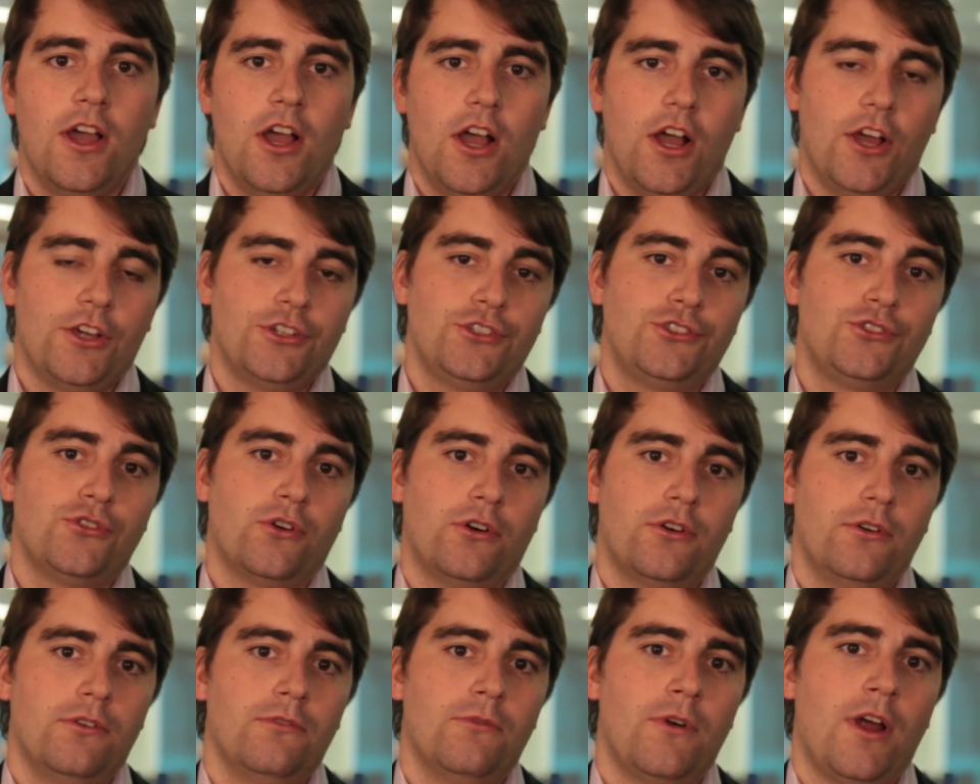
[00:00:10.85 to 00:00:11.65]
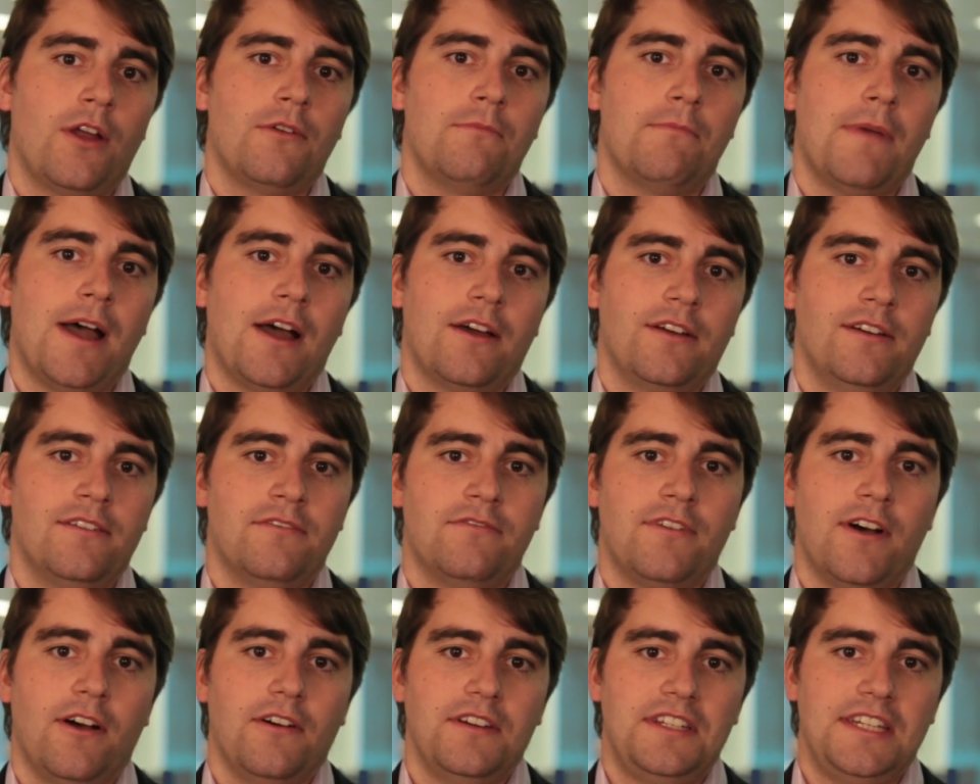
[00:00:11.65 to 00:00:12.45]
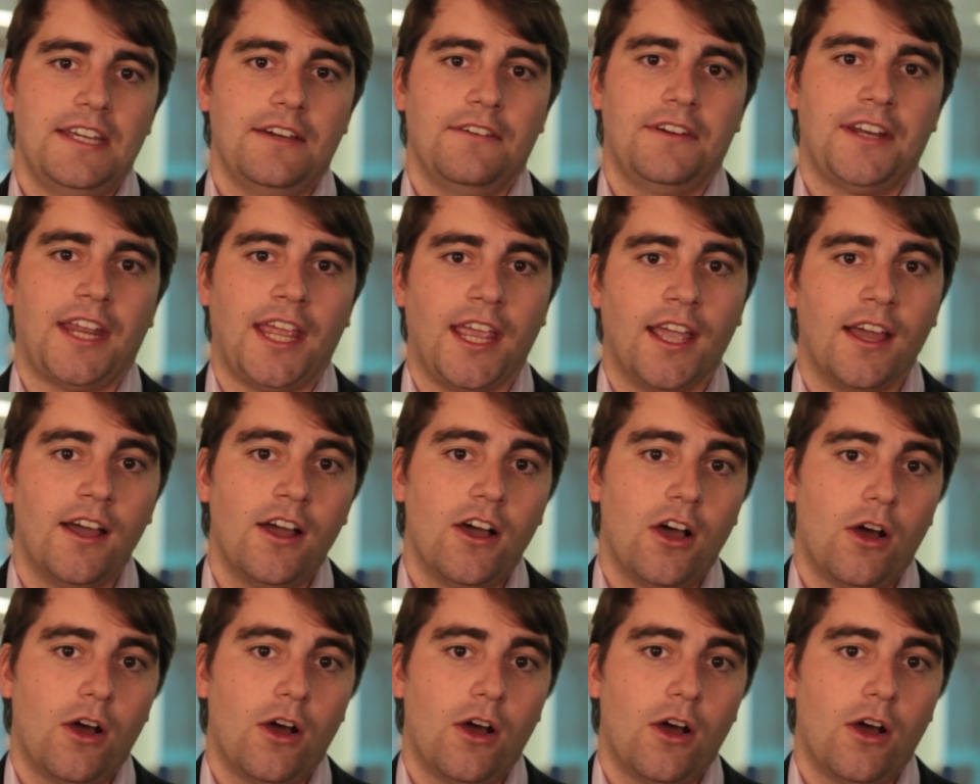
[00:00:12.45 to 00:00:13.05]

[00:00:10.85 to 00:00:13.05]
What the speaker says: a short run bout of volatility